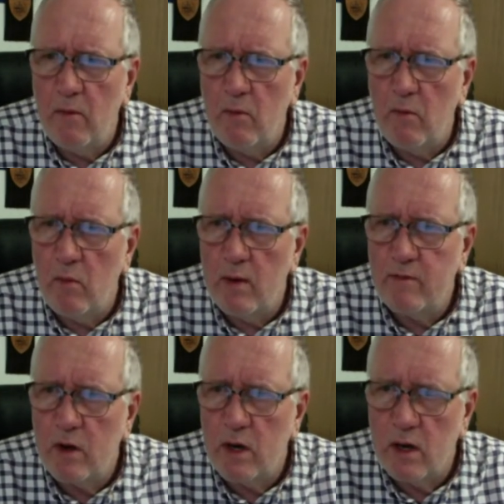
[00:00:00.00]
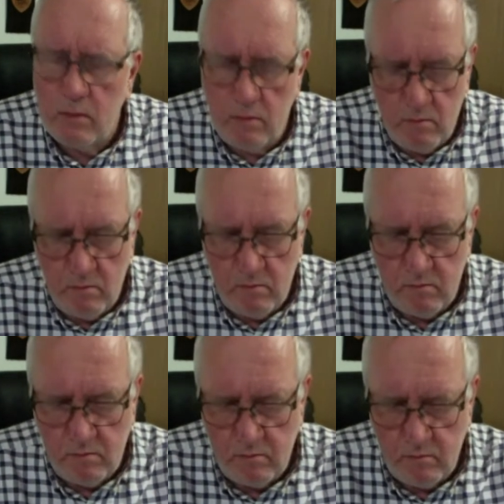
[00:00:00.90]
we've got to
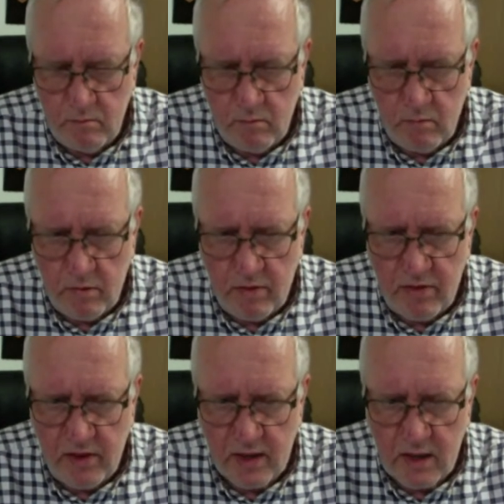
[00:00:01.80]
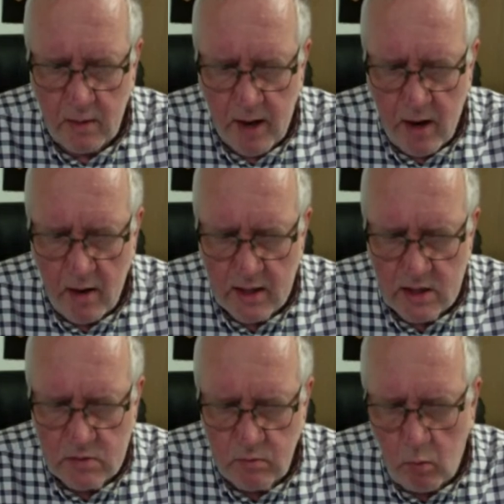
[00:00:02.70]
think about
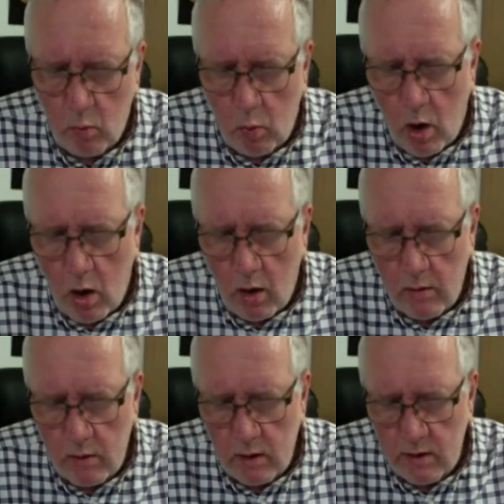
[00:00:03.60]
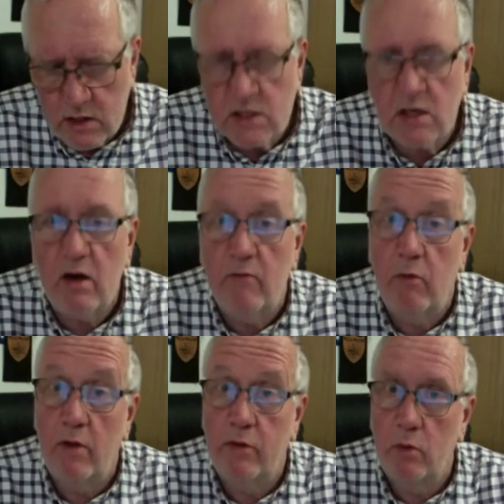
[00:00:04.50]
is what, and this is kind of
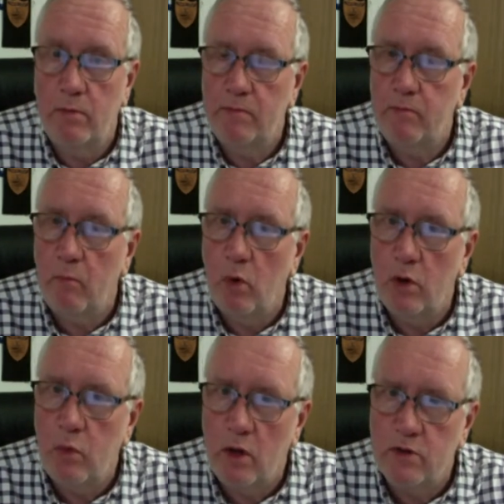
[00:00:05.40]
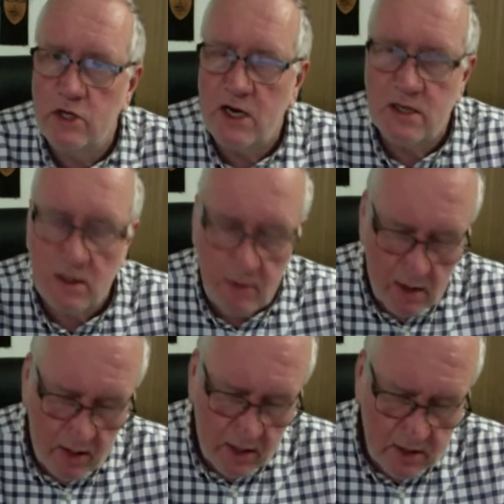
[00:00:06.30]
what I thought would be worthwhile chatting
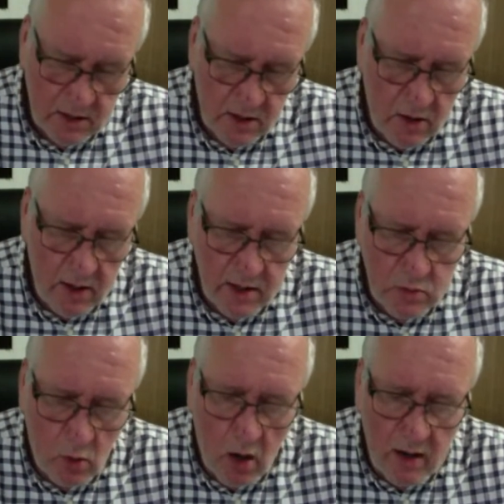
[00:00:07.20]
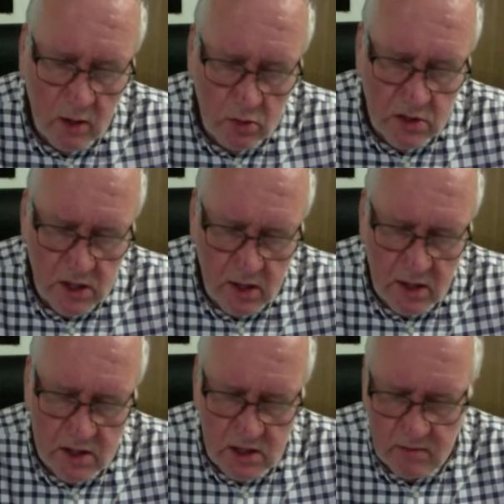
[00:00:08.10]
about here tonight, is what are the
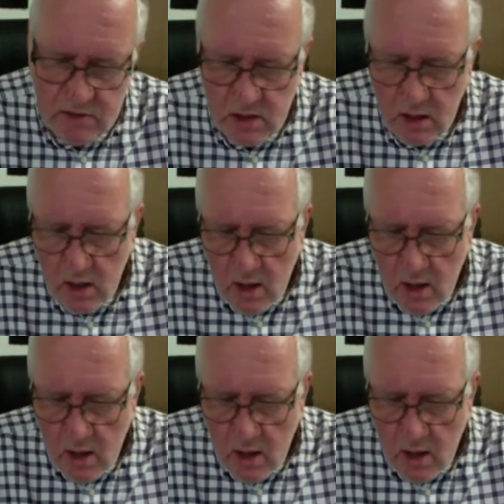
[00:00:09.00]
alternatives?